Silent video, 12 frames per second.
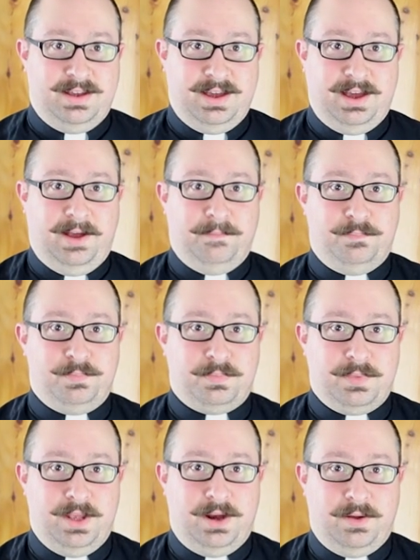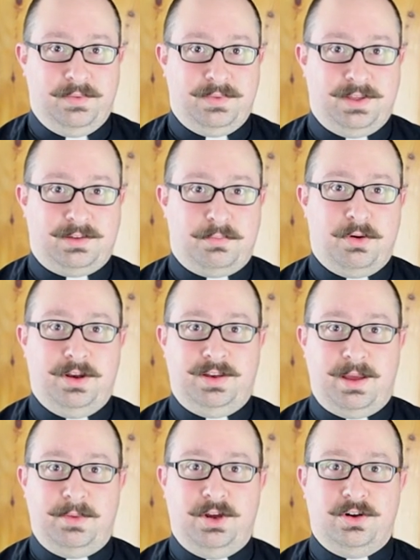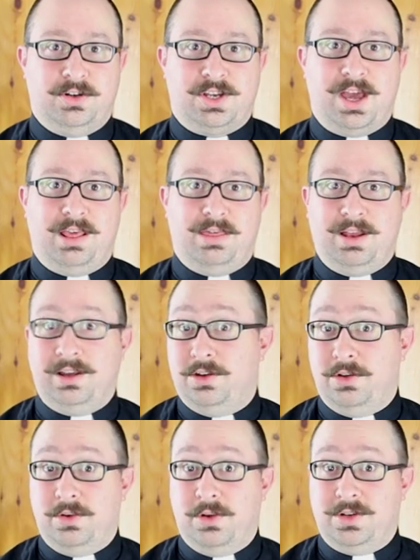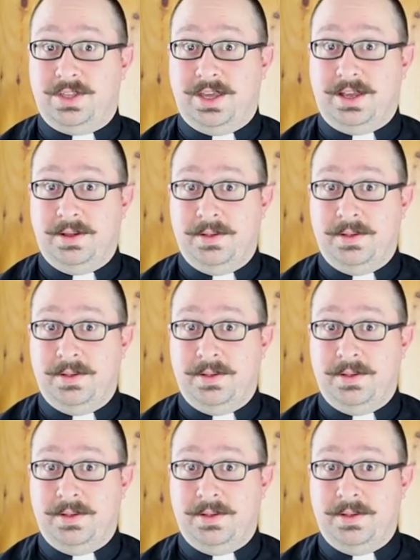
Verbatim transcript: That's a pretty demiurge kind of thing to do, don't you think?